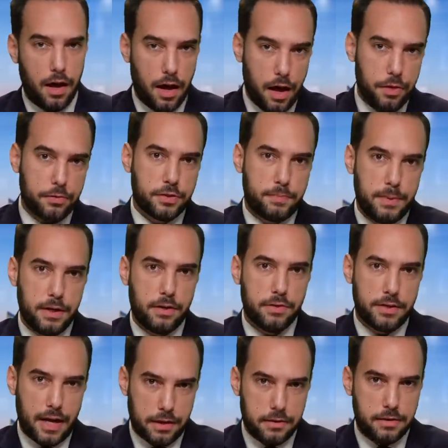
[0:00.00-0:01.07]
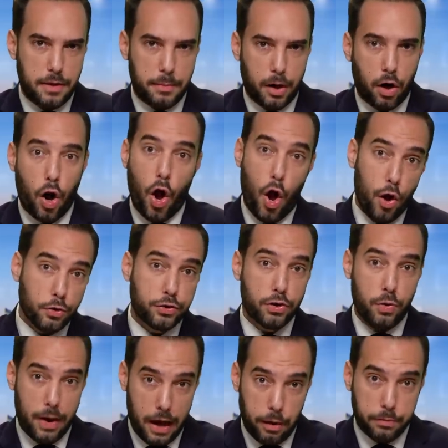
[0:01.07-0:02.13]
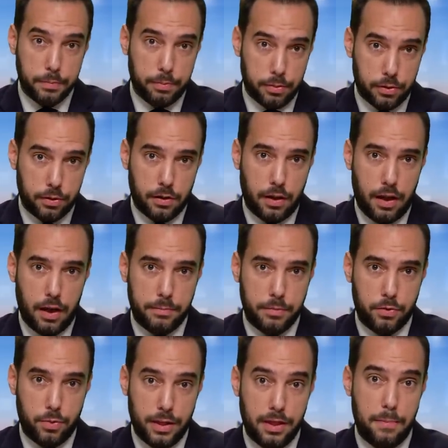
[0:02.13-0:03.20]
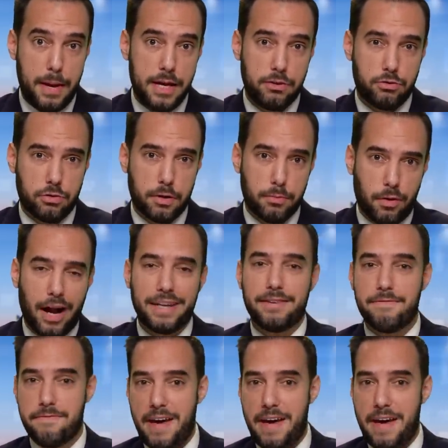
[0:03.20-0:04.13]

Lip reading: Other speakers at the seminar also helped blur the line between the mainstream right and